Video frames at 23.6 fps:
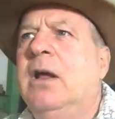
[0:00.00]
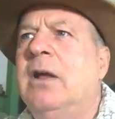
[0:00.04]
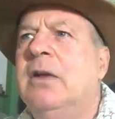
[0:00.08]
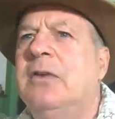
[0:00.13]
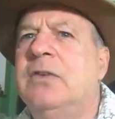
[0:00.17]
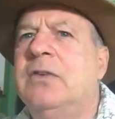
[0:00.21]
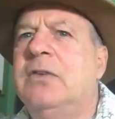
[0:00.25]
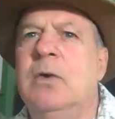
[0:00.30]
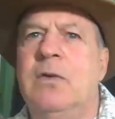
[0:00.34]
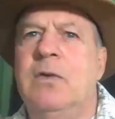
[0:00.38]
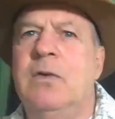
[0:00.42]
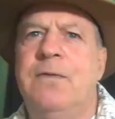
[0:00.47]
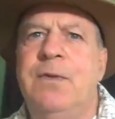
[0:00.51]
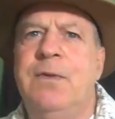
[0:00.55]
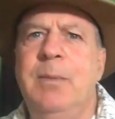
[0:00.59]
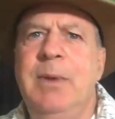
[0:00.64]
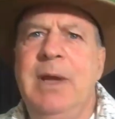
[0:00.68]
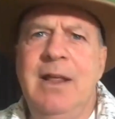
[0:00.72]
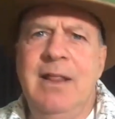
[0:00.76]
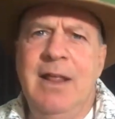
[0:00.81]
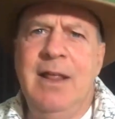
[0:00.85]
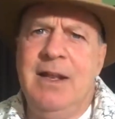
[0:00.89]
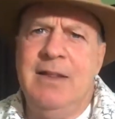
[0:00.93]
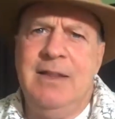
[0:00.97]
so for
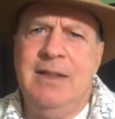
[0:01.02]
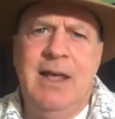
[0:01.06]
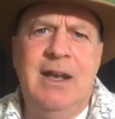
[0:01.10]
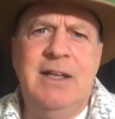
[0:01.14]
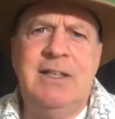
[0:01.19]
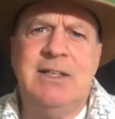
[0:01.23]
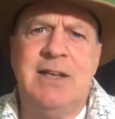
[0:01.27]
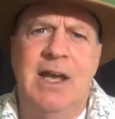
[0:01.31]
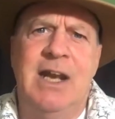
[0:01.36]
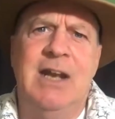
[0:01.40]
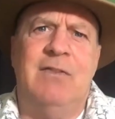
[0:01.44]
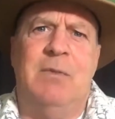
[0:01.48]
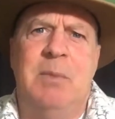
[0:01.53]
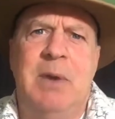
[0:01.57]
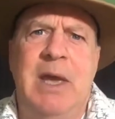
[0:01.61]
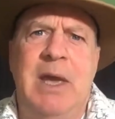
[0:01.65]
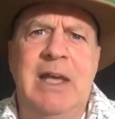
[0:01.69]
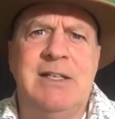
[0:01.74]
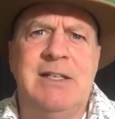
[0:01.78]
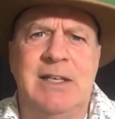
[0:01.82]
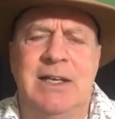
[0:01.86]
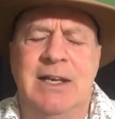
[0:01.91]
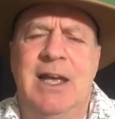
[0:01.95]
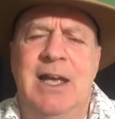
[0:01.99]
me, that is kind of
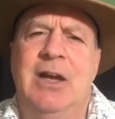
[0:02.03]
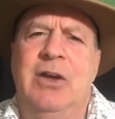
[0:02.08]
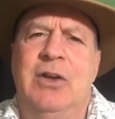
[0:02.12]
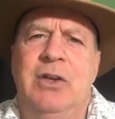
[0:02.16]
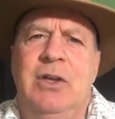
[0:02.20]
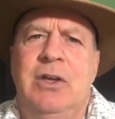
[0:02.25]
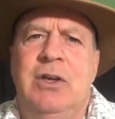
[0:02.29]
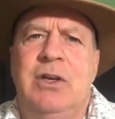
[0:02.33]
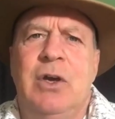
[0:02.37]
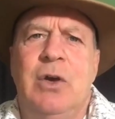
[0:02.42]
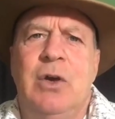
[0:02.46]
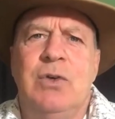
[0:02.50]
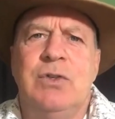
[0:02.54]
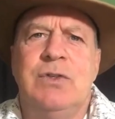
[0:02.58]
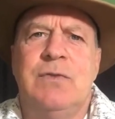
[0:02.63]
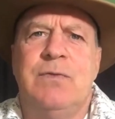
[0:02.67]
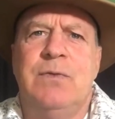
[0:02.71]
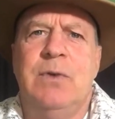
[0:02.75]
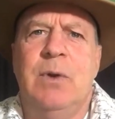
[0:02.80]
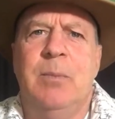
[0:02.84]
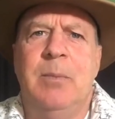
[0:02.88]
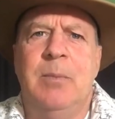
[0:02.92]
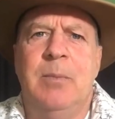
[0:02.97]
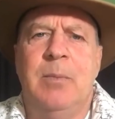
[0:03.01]
amazing how it goes
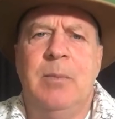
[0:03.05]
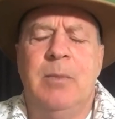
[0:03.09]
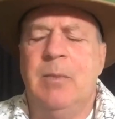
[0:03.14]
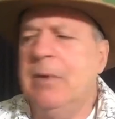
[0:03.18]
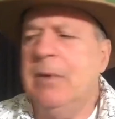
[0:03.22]
from